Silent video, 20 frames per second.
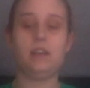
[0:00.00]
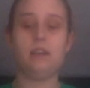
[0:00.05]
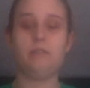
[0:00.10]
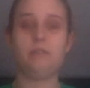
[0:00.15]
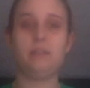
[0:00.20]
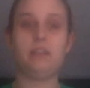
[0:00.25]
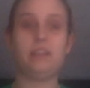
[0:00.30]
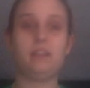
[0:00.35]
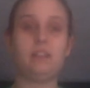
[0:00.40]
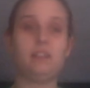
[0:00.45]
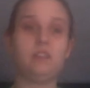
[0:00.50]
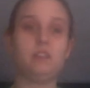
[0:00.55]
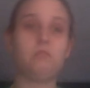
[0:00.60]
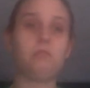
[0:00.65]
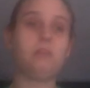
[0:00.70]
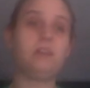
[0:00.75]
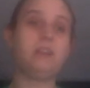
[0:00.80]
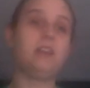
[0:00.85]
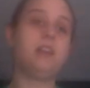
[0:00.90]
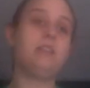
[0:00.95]
planting your
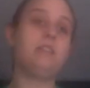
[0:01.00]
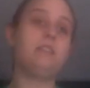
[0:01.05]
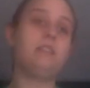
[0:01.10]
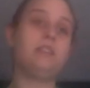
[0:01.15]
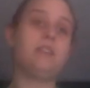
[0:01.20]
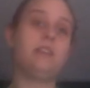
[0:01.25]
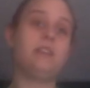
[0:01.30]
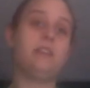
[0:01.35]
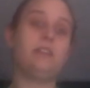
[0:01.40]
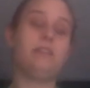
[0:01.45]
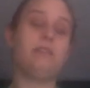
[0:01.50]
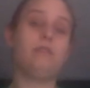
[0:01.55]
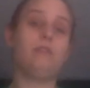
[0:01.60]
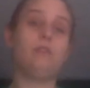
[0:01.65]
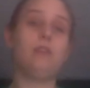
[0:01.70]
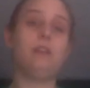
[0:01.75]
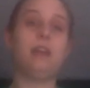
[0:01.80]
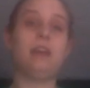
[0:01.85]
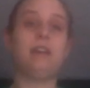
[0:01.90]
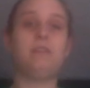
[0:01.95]
plant, and then caring for
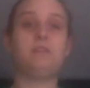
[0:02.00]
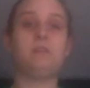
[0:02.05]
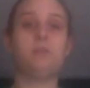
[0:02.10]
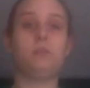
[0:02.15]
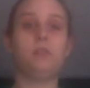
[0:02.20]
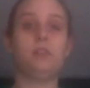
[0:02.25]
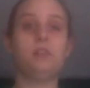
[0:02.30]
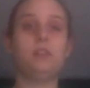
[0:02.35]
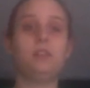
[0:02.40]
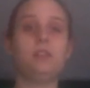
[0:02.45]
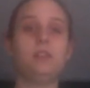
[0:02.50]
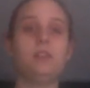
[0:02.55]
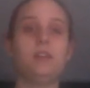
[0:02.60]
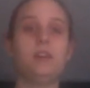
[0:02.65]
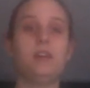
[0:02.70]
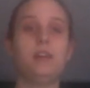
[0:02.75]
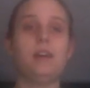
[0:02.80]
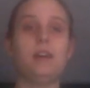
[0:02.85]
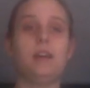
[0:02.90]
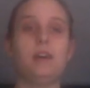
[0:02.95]
it afterwards.
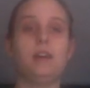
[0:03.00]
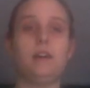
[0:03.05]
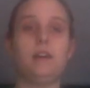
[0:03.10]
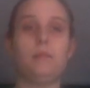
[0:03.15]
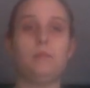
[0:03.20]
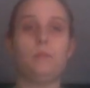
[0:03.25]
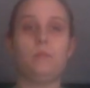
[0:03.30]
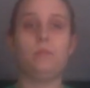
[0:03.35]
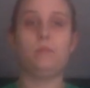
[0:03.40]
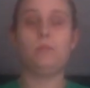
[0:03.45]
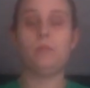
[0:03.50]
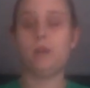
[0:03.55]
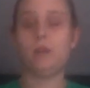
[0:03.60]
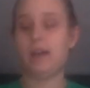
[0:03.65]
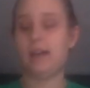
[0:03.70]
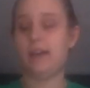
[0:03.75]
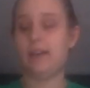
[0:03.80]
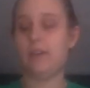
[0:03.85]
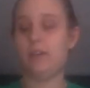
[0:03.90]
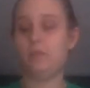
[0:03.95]

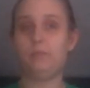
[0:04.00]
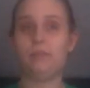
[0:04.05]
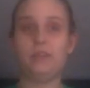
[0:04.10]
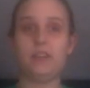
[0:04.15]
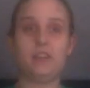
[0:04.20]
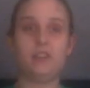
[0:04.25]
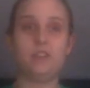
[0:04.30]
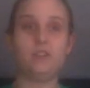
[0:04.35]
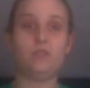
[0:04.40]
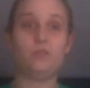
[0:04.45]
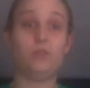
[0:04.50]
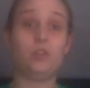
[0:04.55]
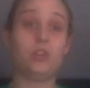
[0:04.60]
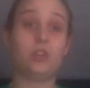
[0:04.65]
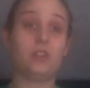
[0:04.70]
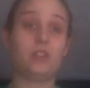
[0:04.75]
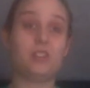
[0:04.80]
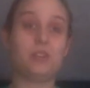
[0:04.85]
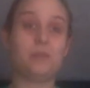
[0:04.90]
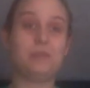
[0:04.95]
I hope that you
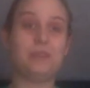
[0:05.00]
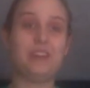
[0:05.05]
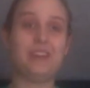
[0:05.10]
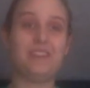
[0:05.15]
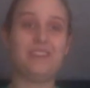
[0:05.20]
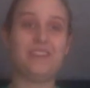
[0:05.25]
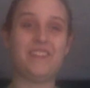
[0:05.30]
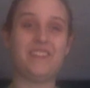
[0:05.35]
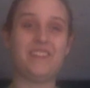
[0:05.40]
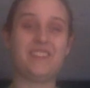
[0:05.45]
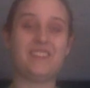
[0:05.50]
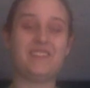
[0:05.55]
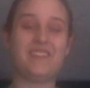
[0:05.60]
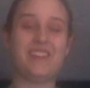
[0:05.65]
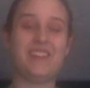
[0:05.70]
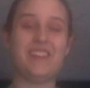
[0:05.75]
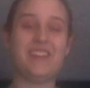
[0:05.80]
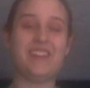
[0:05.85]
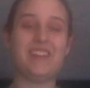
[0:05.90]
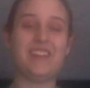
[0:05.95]
learned something from this
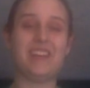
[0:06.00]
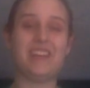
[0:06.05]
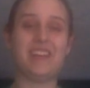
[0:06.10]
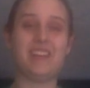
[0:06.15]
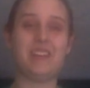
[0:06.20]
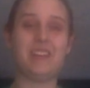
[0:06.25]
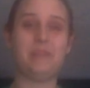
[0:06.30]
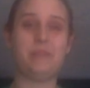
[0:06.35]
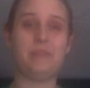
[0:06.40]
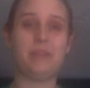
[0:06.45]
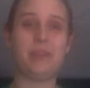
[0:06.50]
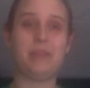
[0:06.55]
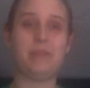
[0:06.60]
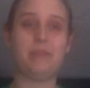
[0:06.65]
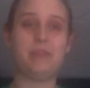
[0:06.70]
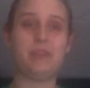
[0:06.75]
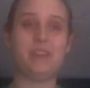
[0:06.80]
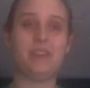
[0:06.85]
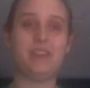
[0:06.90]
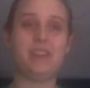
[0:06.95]
video, and
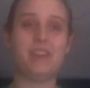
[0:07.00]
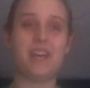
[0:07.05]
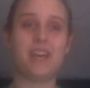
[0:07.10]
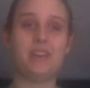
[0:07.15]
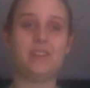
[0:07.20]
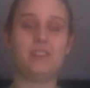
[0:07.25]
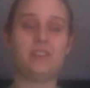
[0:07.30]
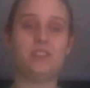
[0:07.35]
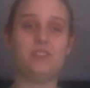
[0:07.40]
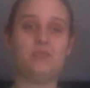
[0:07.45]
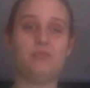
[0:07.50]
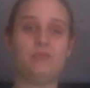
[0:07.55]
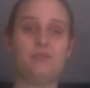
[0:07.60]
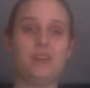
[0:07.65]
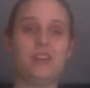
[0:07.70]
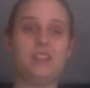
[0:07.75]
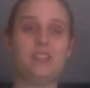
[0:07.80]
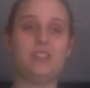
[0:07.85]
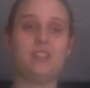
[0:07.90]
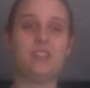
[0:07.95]
maybe now that you've
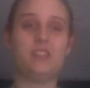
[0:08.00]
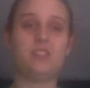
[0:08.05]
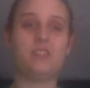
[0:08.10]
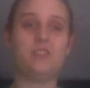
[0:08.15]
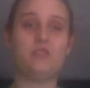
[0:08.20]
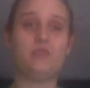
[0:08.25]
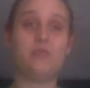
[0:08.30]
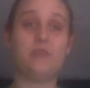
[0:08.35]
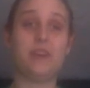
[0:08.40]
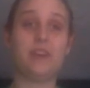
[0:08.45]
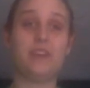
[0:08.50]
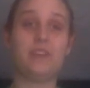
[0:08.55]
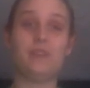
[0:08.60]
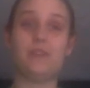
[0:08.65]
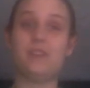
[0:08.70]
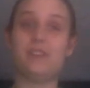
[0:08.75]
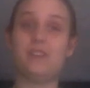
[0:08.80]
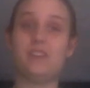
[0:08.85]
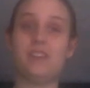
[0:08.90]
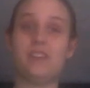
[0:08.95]
watched, you might go
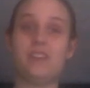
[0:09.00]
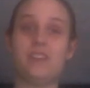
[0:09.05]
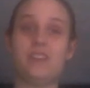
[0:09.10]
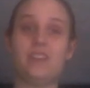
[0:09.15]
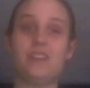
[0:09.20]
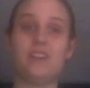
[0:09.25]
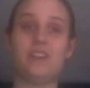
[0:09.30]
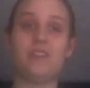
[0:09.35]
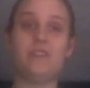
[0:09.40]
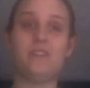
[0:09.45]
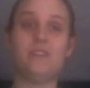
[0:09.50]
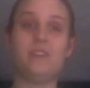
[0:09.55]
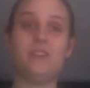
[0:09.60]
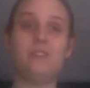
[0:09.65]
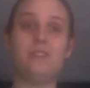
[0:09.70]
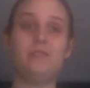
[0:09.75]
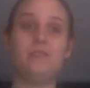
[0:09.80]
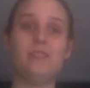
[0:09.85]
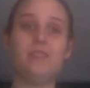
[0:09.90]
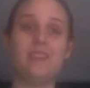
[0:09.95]
get a succulent of your
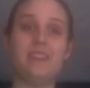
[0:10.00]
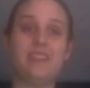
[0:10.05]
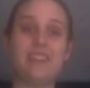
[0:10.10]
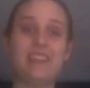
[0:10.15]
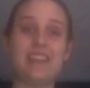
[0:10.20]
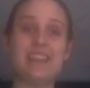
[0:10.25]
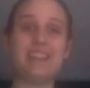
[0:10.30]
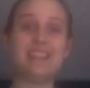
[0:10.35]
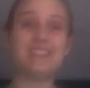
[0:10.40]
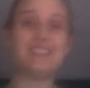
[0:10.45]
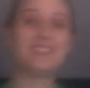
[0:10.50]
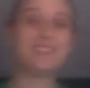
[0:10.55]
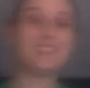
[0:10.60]
own. Thanks!